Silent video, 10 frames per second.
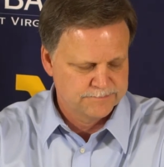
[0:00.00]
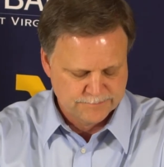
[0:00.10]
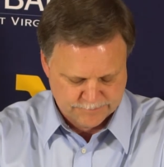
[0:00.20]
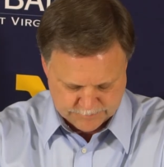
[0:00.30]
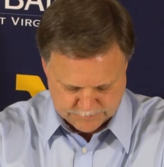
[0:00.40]

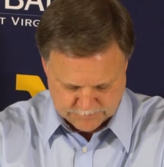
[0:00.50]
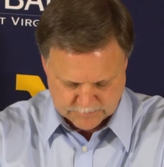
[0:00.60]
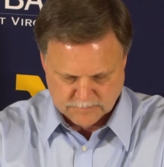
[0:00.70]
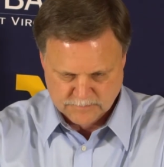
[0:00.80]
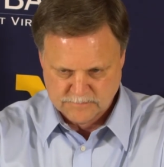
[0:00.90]

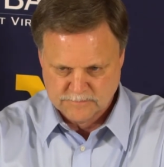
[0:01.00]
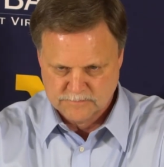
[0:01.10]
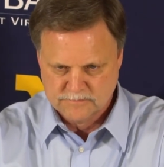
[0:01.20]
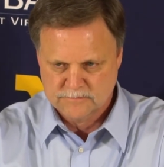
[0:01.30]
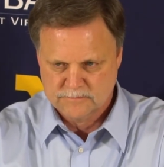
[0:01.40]

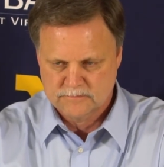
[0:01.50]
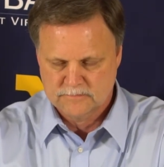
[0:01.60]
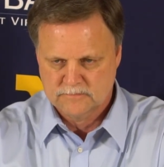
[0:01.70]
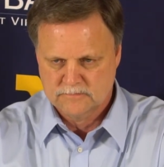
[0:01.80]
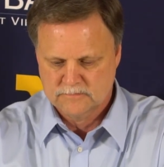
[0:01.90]

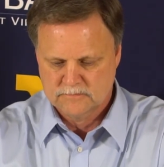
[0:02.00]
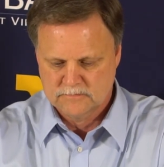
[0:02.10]
(no one is talking)